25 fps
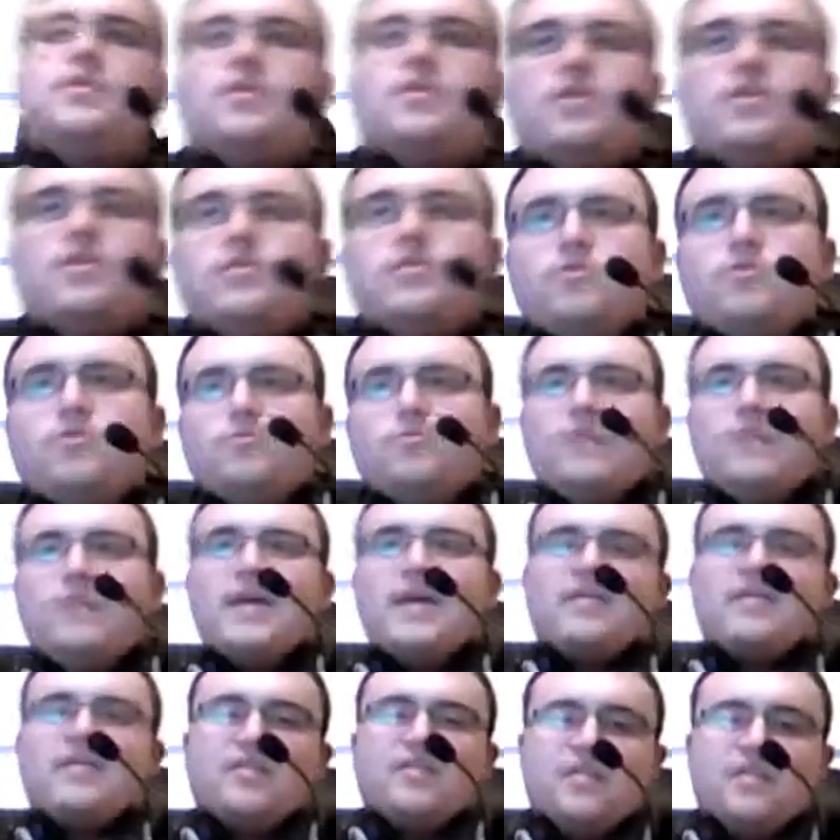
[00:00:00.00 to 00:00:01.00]
to
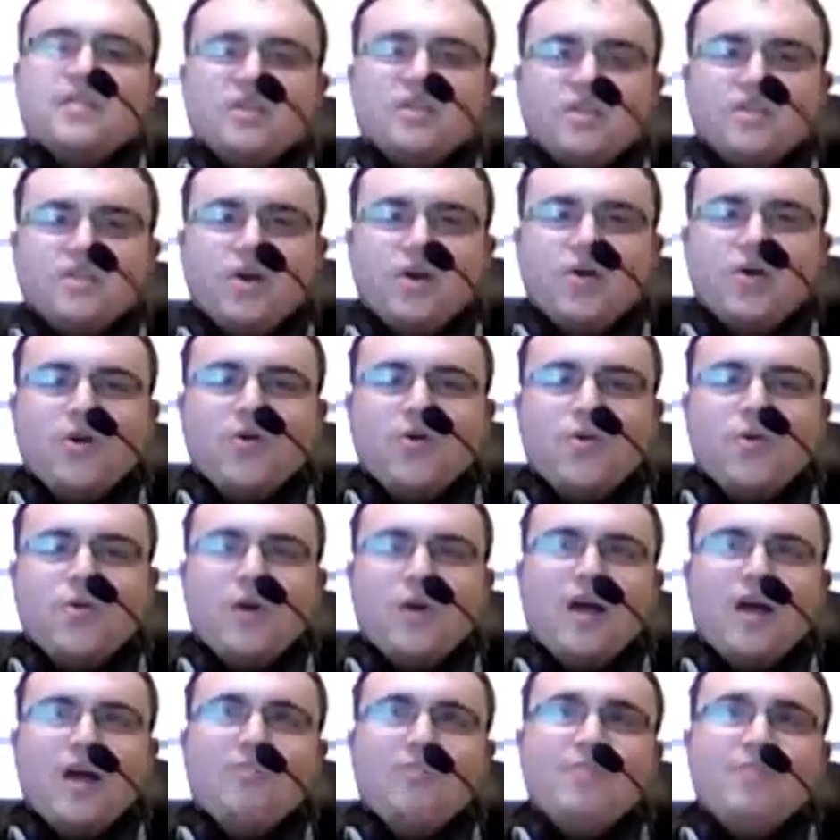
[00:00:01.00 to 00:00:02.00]
basically show what
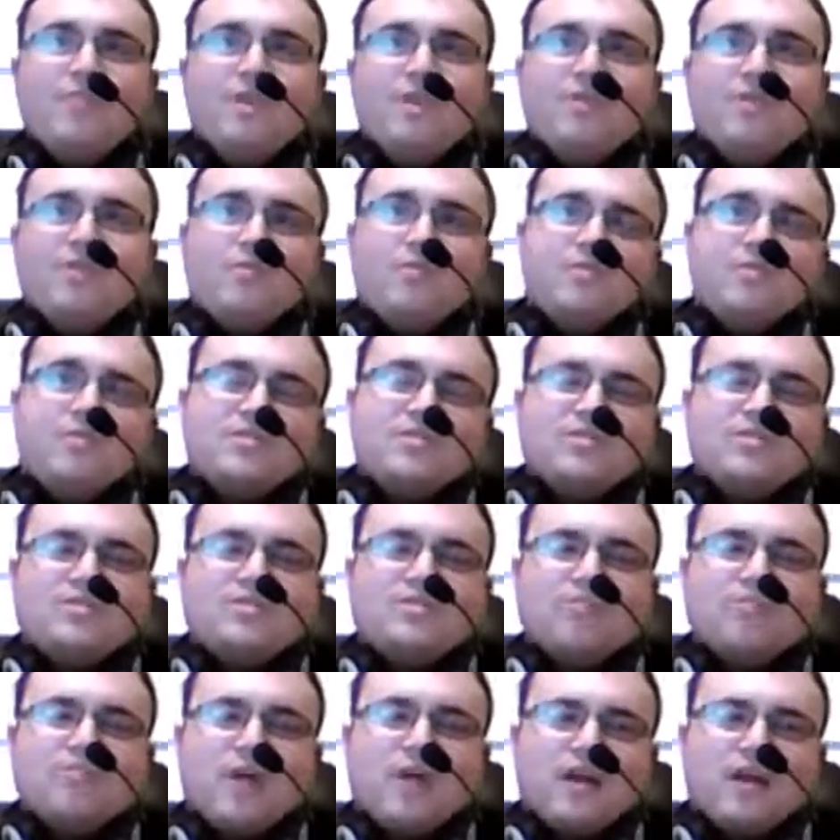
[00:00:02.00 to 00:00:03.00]
I've been up to for the
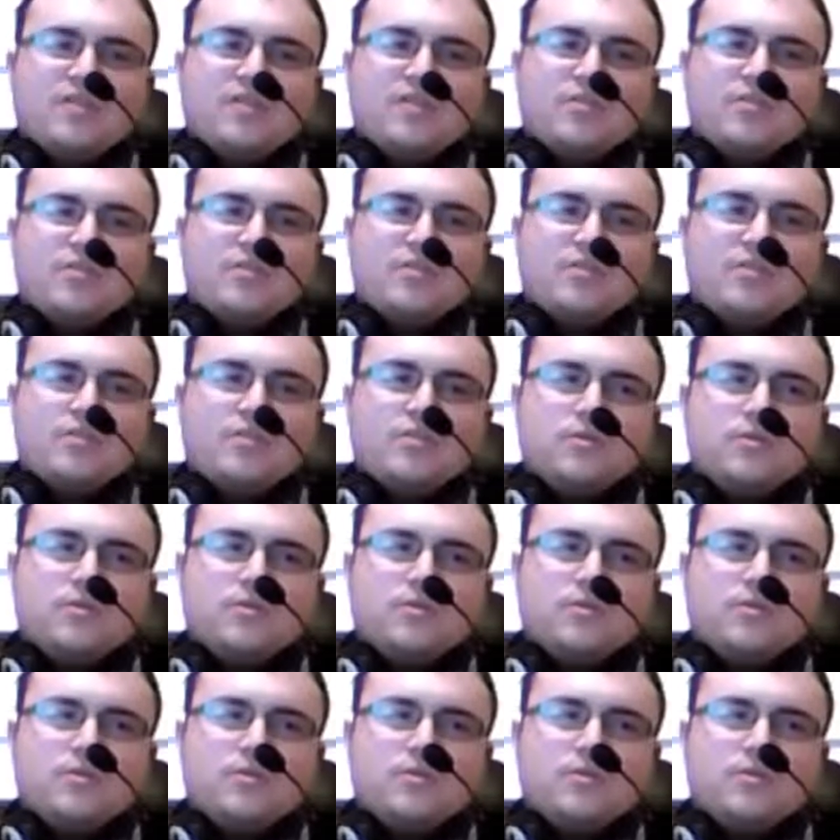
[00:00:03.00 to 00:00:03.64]
past